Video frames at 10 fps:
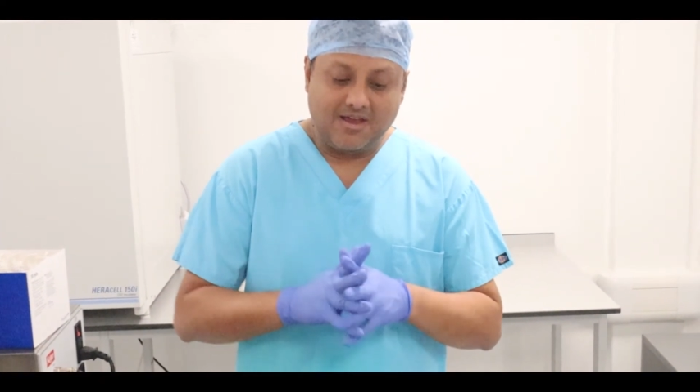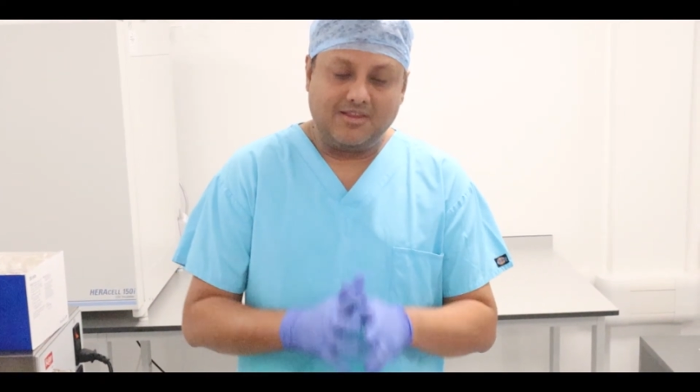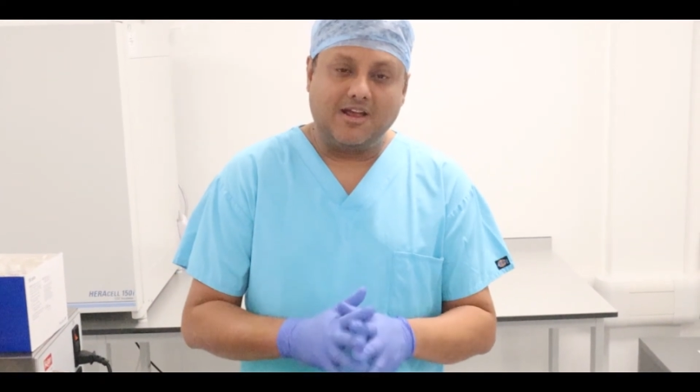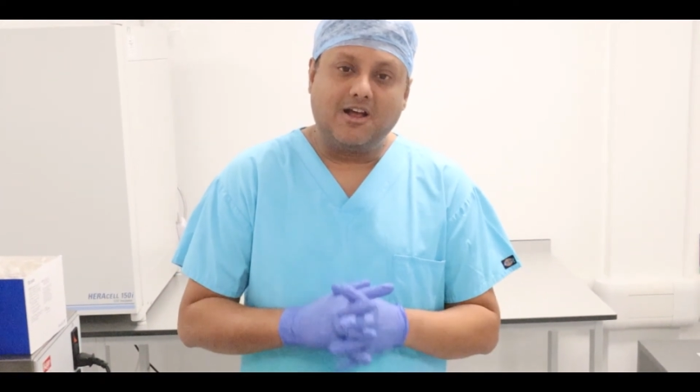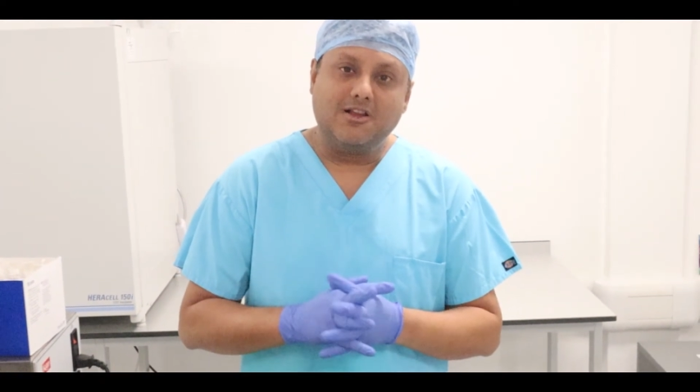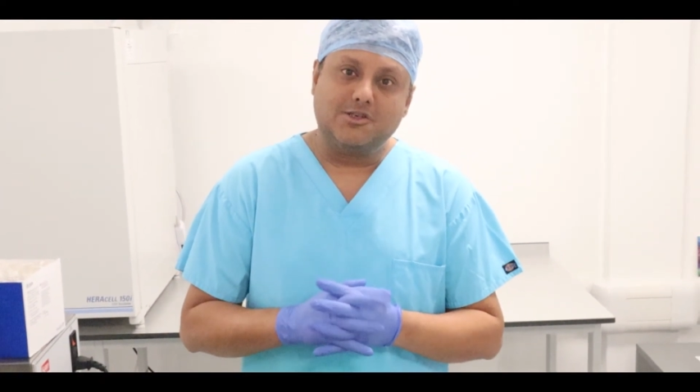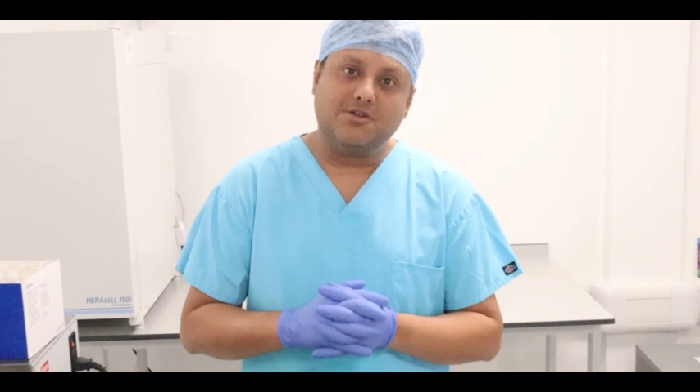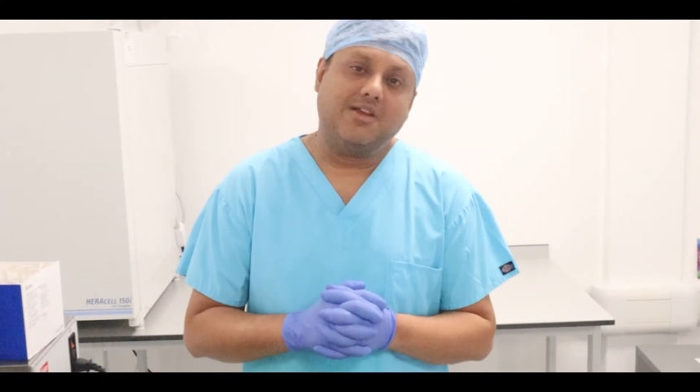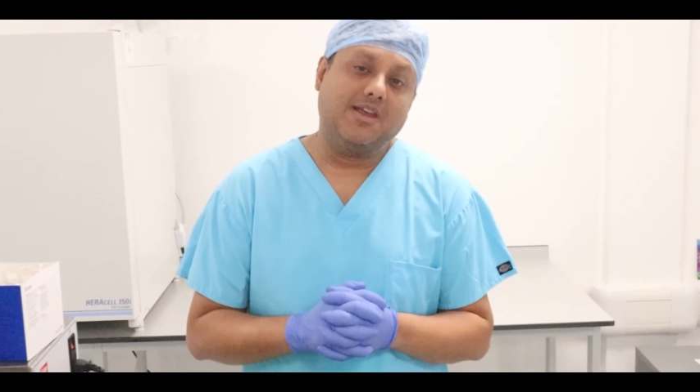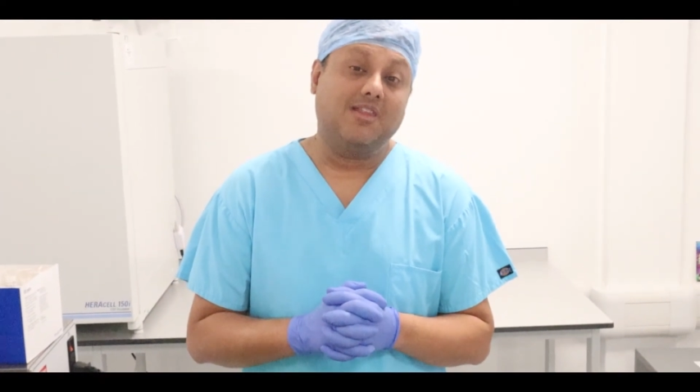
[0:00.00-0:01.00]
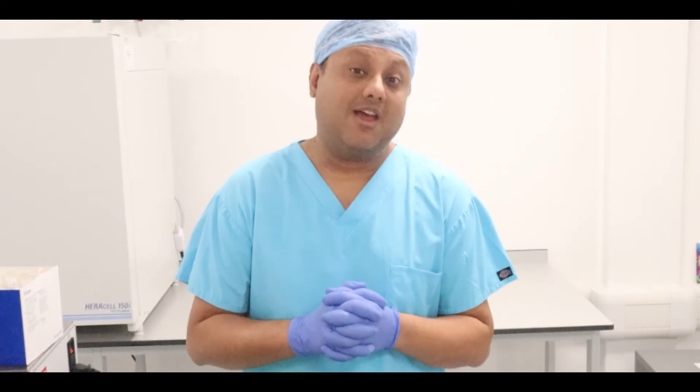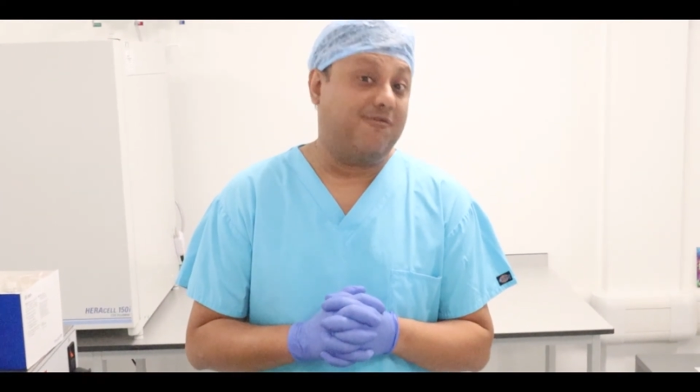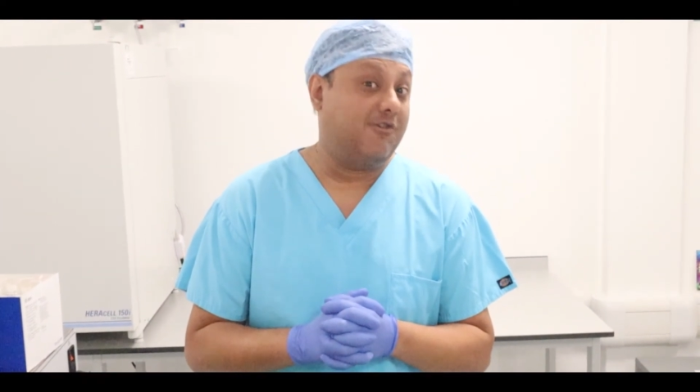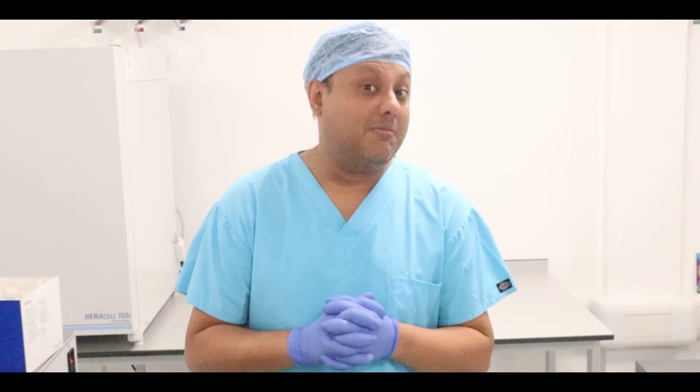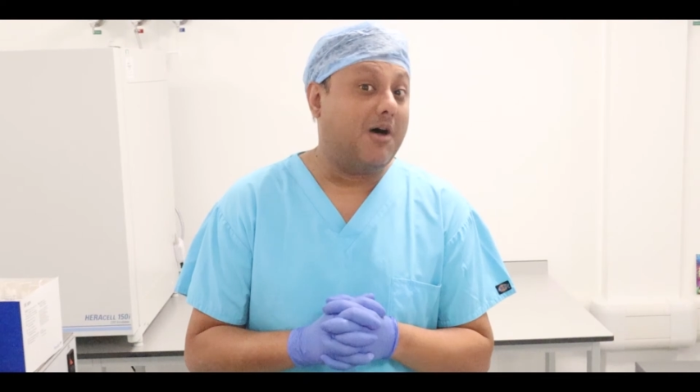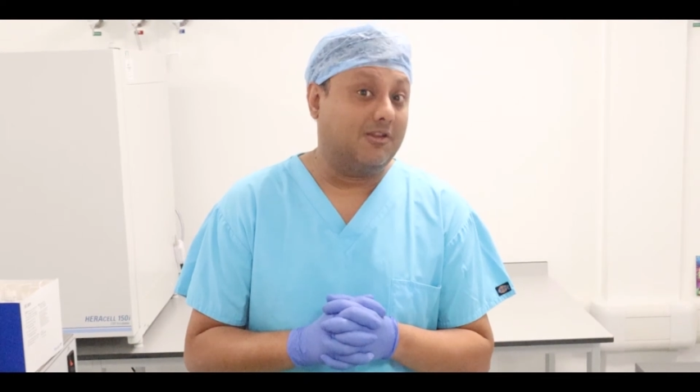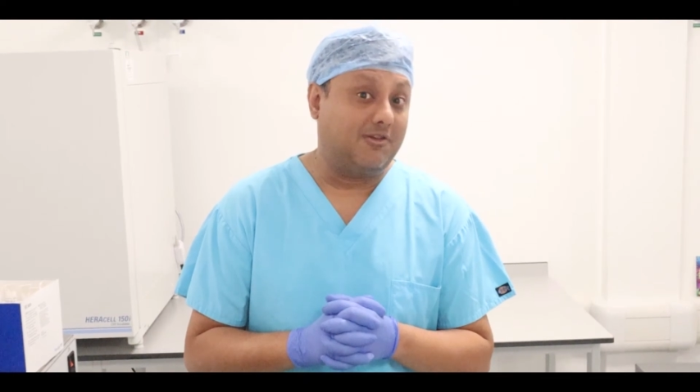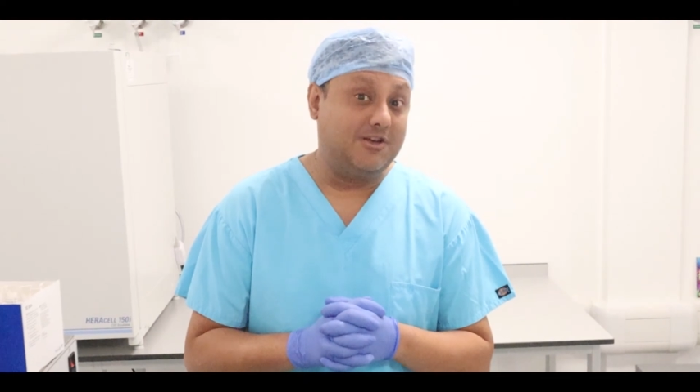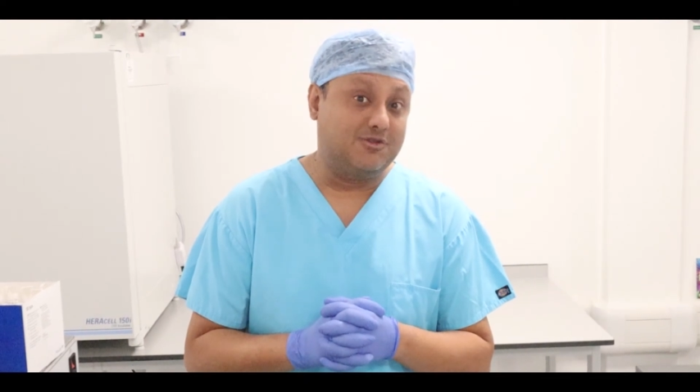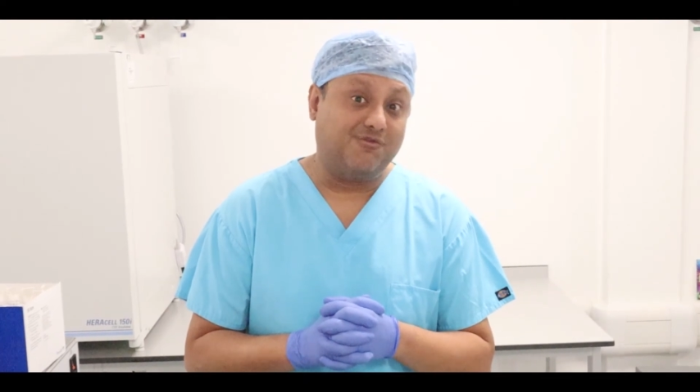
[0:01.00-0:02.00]
they're culturing in there for about
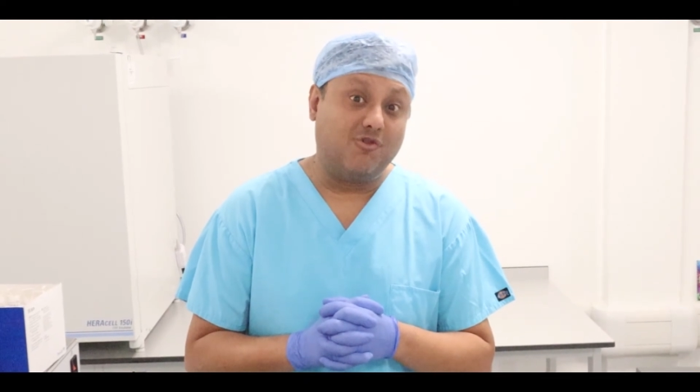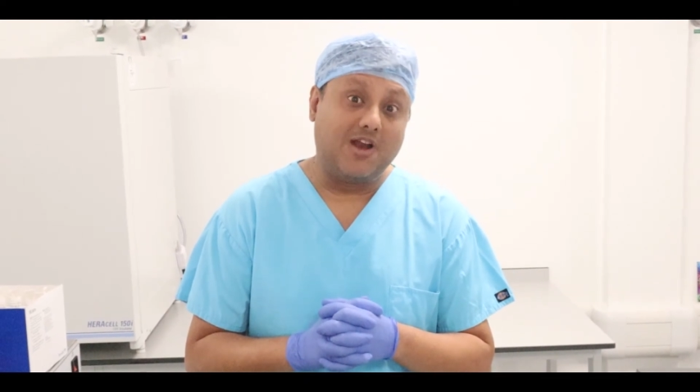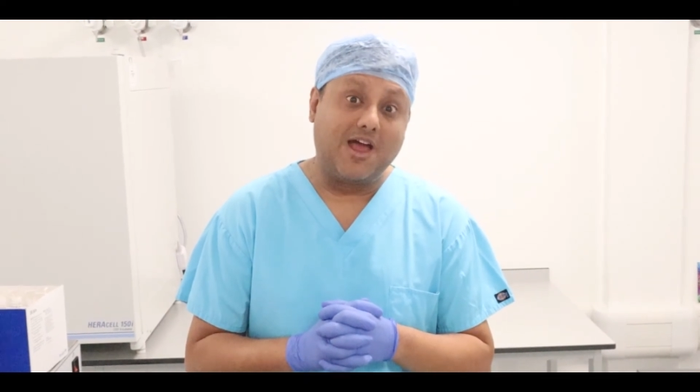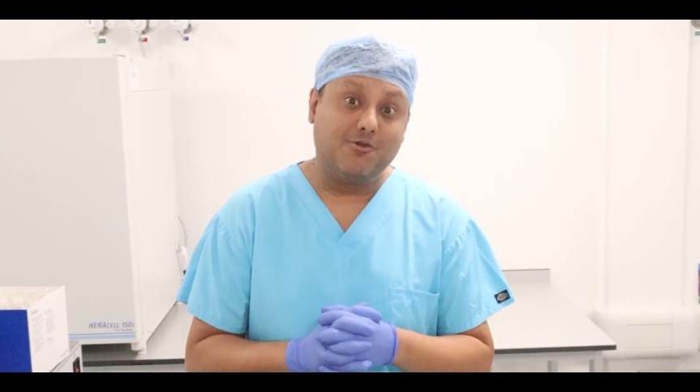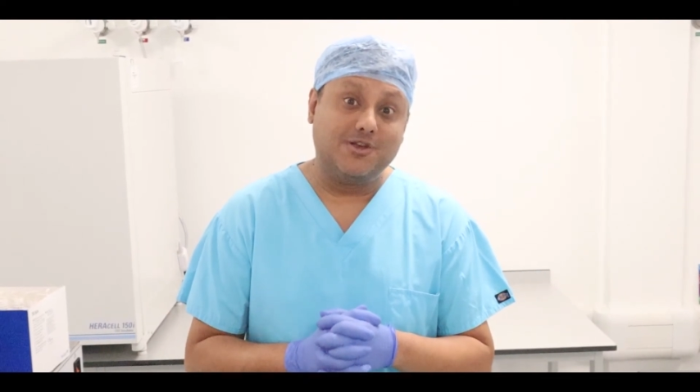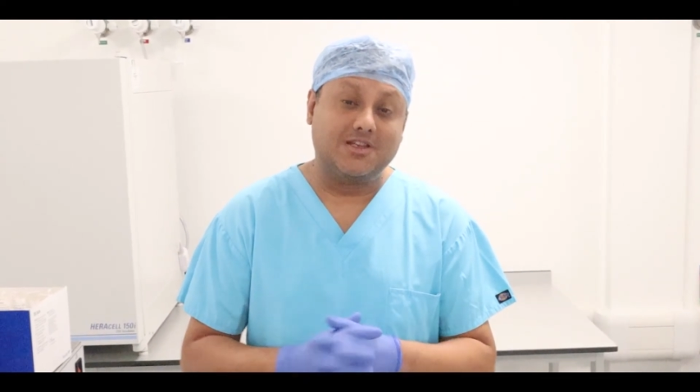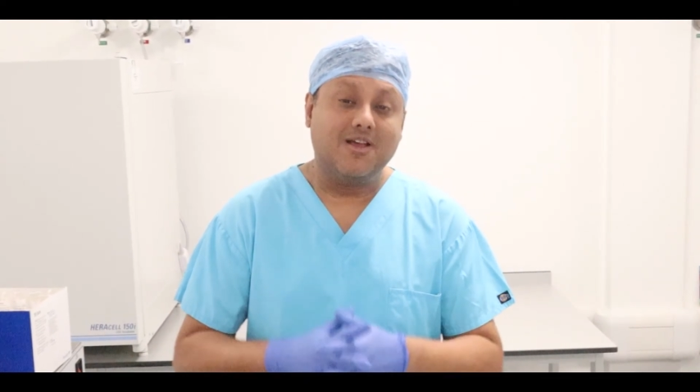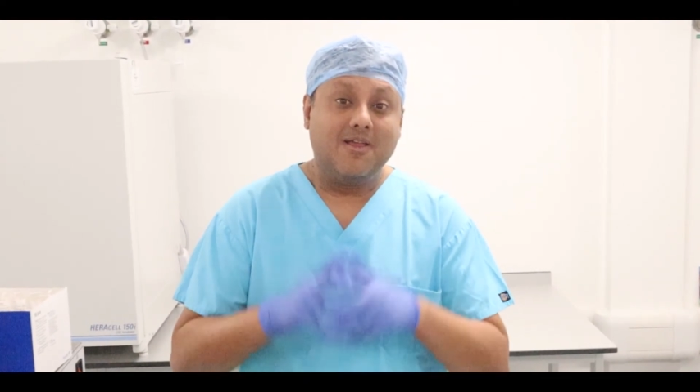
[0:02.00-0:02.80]
3 to 4 hours,